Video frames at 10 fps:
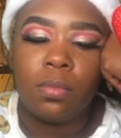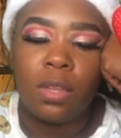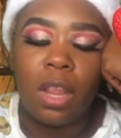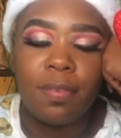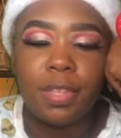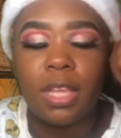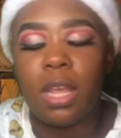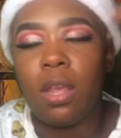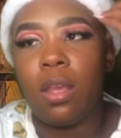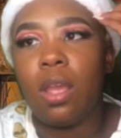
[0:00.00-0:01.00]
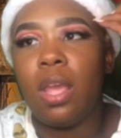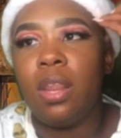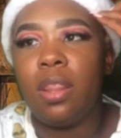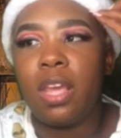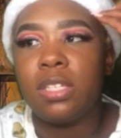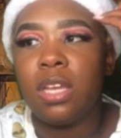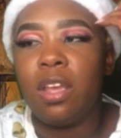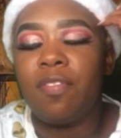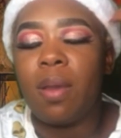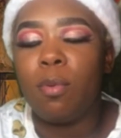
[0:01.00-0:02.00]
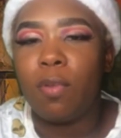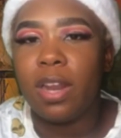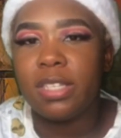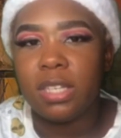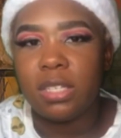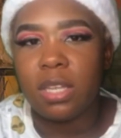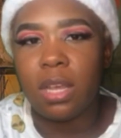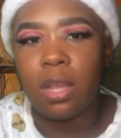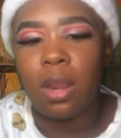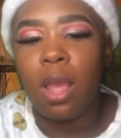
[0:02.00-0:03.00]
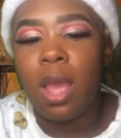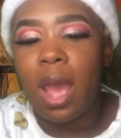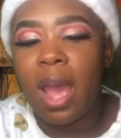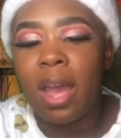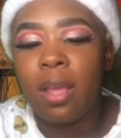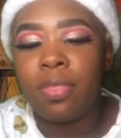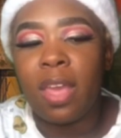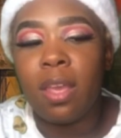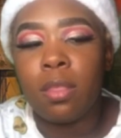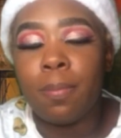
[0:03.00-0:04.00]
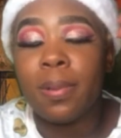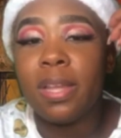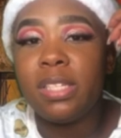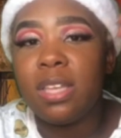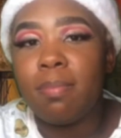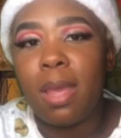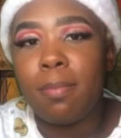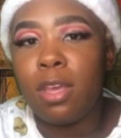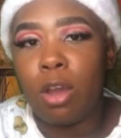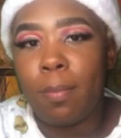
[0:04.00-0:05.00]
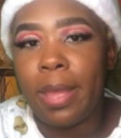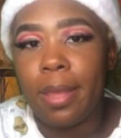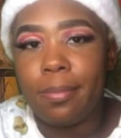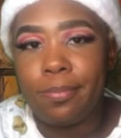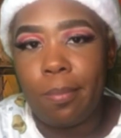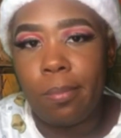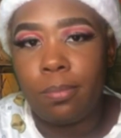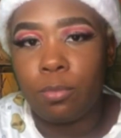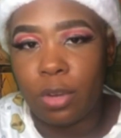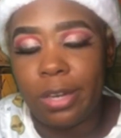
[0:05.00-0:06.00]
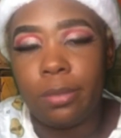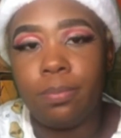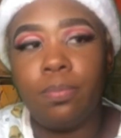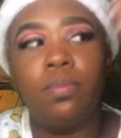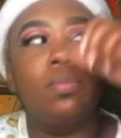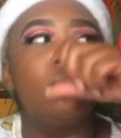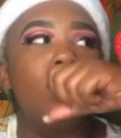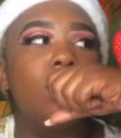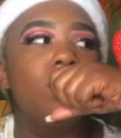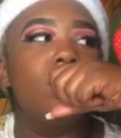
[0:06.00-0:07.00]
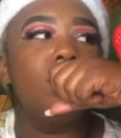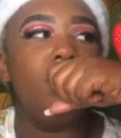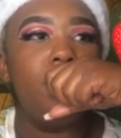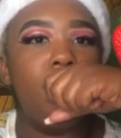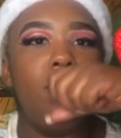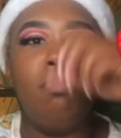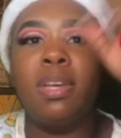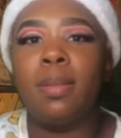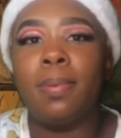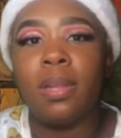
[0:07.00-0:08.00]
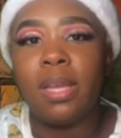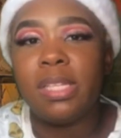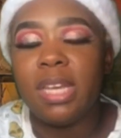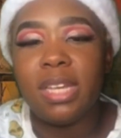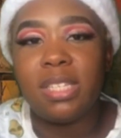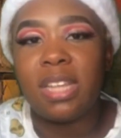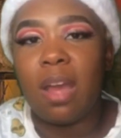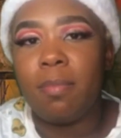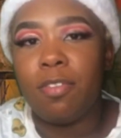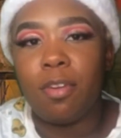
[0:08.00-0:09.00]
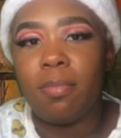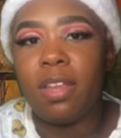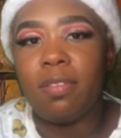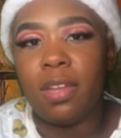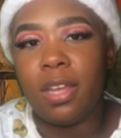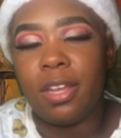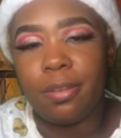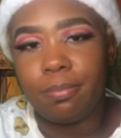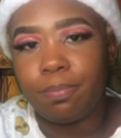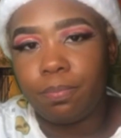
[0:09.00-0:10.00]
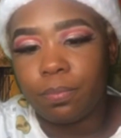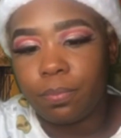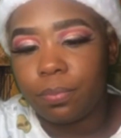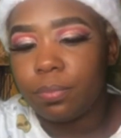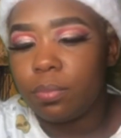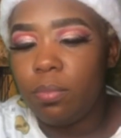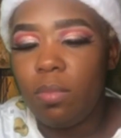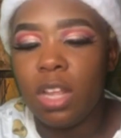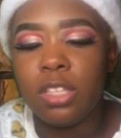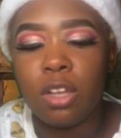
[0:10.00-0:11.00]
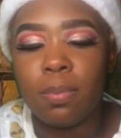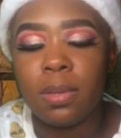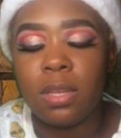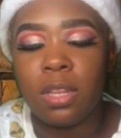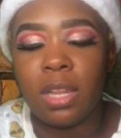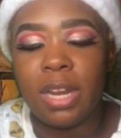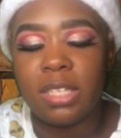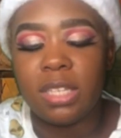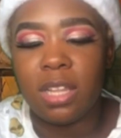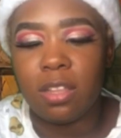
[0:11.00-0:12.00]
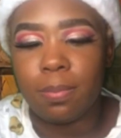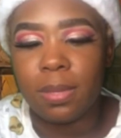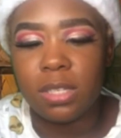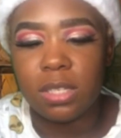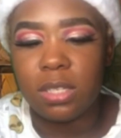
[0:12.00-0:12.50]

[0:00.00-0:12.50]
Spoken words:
everything. And they said if I move out at 16, the police can make me go back, right? But the police can't stop me from leaving again. So the lady said that the police can